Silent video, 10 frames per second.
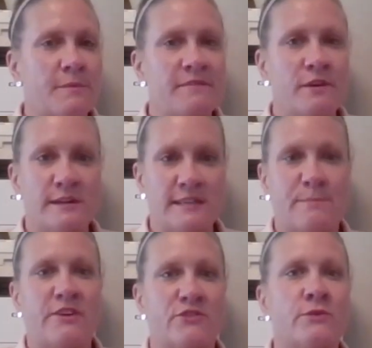very
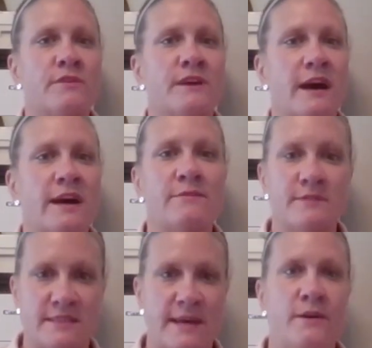special that i
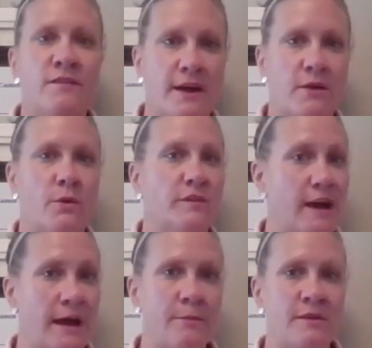was there that whole
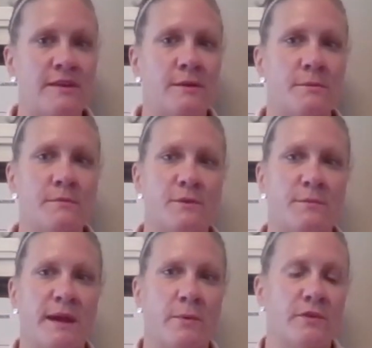time with them to
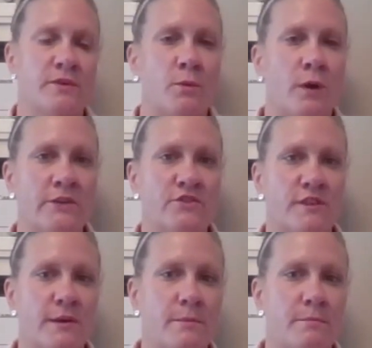be able to watch
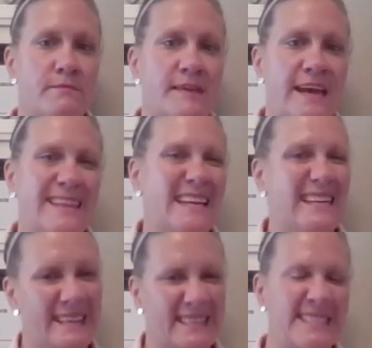them take that
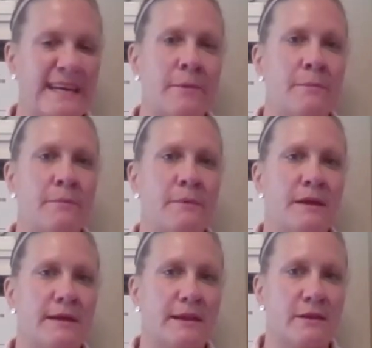next step
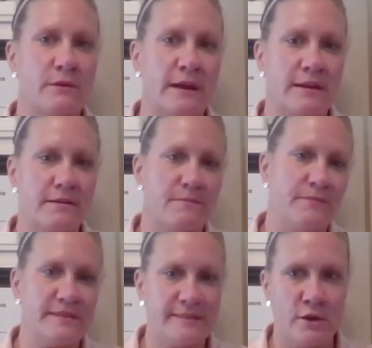you know kind of
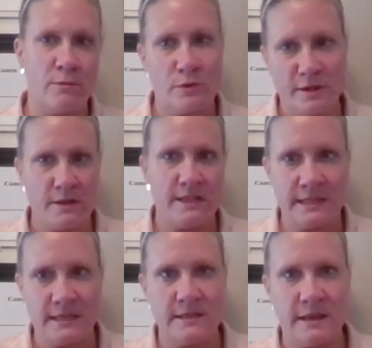
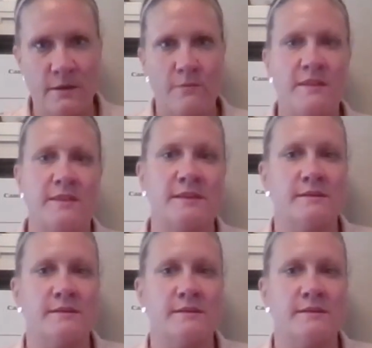ceremonially and uh, with the